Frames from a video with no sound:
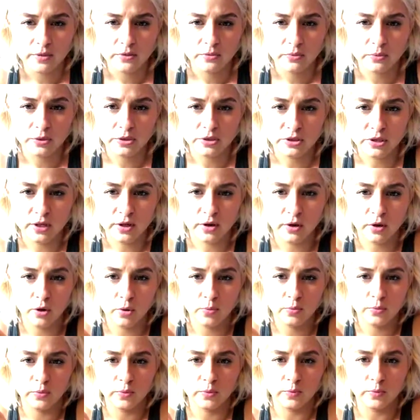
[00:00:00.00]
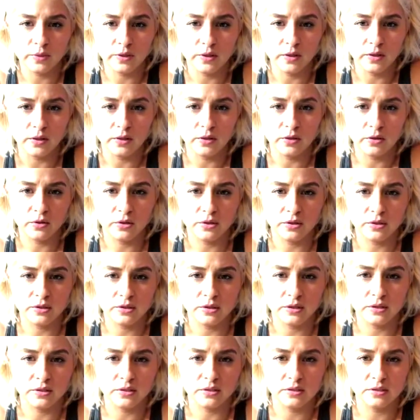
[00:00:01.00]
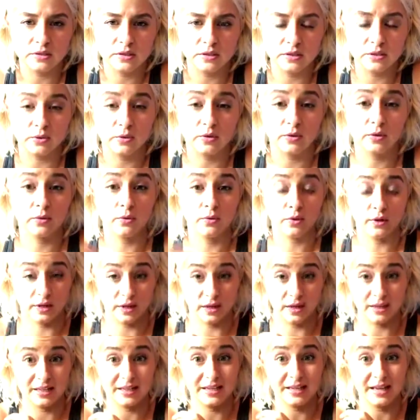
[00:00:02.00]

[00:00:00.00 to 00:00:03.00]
which I hoped would be good since it's organic.